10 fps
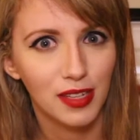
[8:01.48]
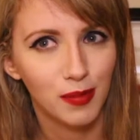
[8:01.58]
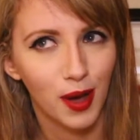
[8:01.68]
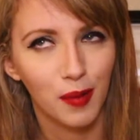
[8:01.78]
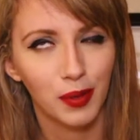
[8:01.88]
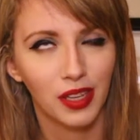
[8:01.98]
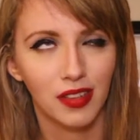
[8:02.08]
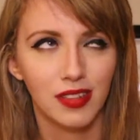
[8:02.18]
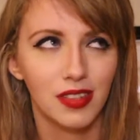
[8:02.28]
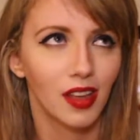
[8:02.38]
as well,
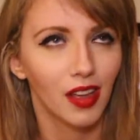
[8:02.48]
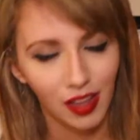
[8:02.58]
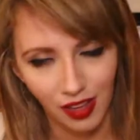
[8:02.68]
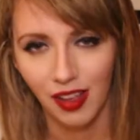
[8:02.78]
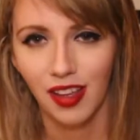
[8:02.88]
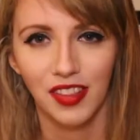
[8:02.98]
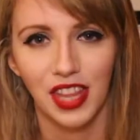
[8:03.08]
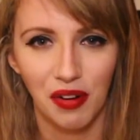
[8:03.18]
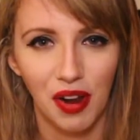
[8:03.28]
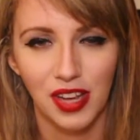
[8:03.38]
because
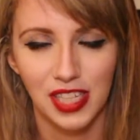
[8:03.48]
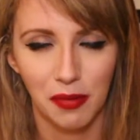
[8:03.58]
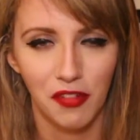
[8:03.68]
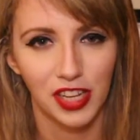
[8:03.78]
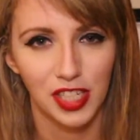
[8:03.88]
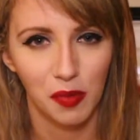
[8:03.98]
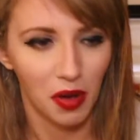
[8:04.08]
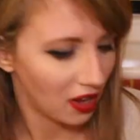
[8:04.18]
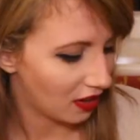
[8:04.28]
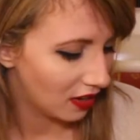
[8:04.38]
there are some of us who
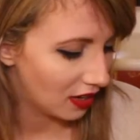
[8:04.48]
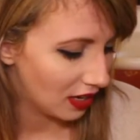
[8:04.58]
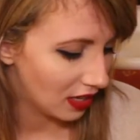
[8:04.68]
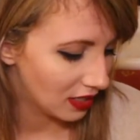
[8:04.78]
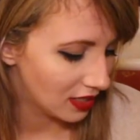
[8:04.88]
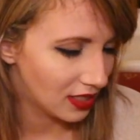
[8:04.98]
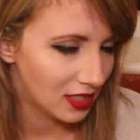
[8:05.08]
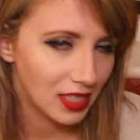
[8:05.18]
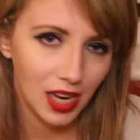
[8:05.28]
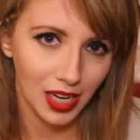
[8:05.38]
are
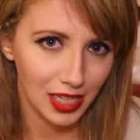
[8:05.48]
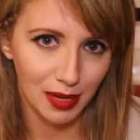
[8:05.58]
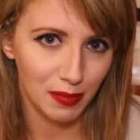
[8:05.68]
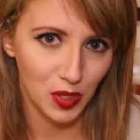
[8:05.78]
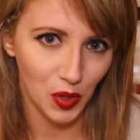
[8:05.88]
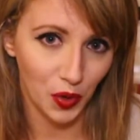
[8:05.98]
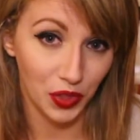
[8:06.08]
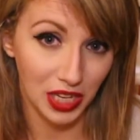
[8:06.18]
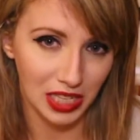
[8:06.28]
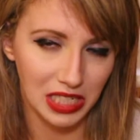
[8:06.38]
slightly immature on
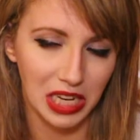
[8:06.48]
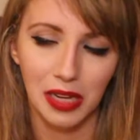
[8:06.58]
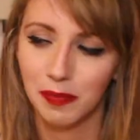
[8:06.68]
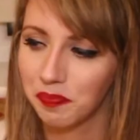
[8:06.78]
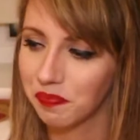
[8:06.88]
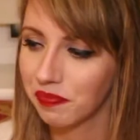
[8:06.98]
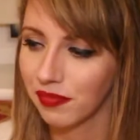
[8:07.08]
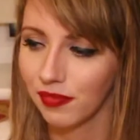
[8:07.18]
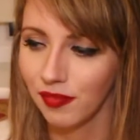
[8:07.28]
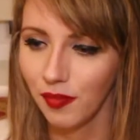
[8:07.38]
the internet.
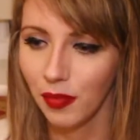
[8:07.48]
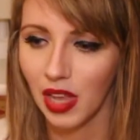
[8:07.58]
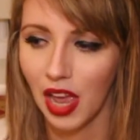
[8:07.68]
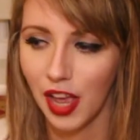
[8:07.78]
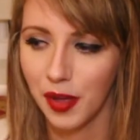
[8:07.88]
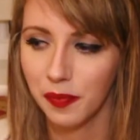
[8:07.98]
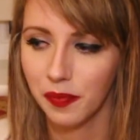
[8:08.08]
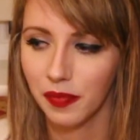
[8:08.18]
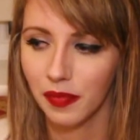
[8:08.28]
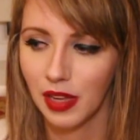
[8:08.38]

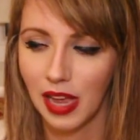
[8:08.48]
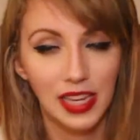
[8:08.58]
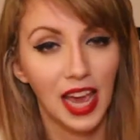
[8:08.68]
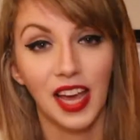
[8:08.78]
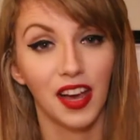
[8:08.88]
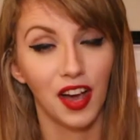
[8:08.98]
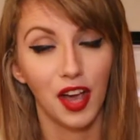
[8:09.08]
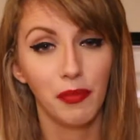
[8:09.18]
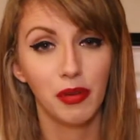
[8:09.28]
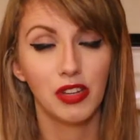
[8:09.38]
And yeah, I
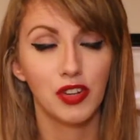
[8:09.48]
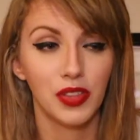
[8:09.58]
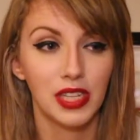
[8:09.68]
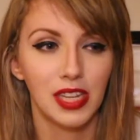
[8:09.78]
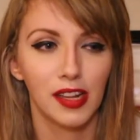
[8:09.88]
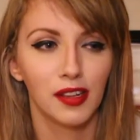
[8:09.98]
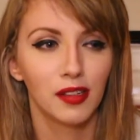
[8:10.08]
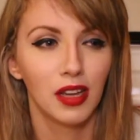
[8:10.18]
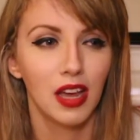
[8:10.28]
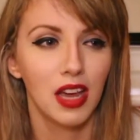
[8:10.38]
hope you enjoyed this
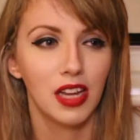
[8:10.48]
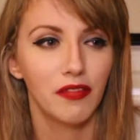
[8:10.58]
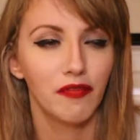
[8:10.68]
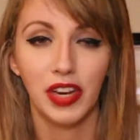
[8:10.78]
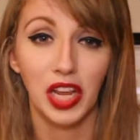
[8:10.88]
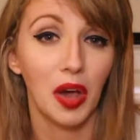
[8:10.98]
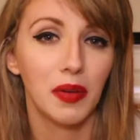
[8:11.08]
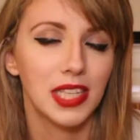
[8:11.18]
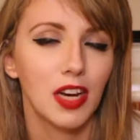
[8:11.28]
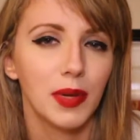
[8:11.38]
little video.
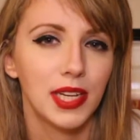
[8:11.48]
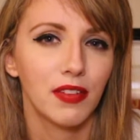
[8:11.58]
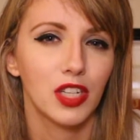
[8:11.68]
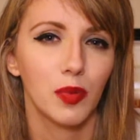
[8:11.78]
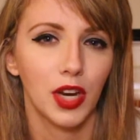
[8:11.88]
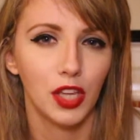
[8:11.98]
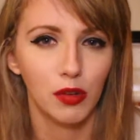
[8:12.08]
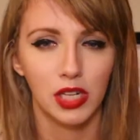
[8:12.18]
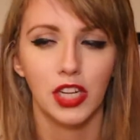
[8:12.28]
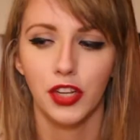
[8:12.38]
It's a little bit different to what I
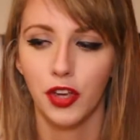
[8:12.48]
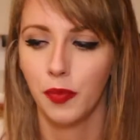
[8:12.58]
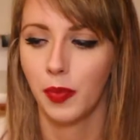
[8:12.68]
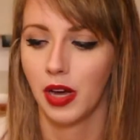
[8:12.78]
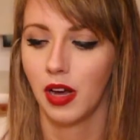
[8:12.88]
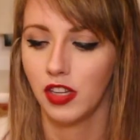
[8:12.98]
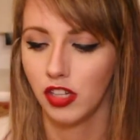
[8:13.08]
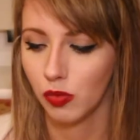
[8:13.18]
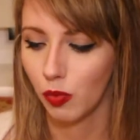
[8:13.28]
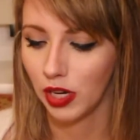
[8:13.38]
usually do, but I
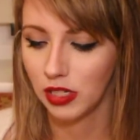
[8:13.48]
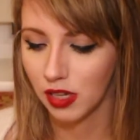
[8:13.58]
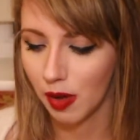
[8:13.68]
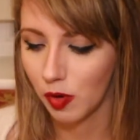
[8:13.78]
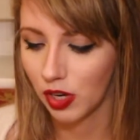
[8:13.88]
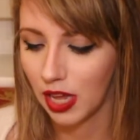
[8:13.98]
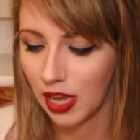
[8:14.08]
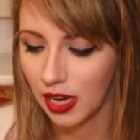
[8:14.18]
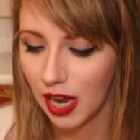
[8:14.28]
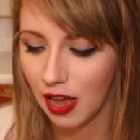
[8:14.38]
just wanted to come on here
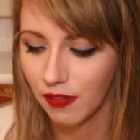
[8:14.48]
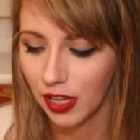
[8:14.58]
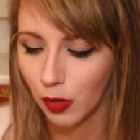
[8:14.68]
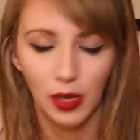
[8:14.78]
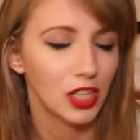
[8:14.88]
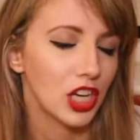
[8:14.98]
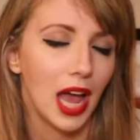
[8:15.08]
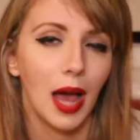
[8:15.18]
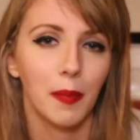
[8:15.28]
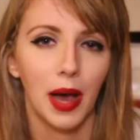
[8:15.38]
and have a quick
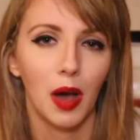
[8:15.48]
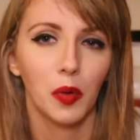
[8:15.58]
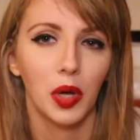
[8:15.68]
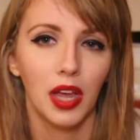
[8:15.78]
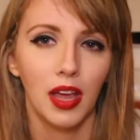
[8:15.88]
chat about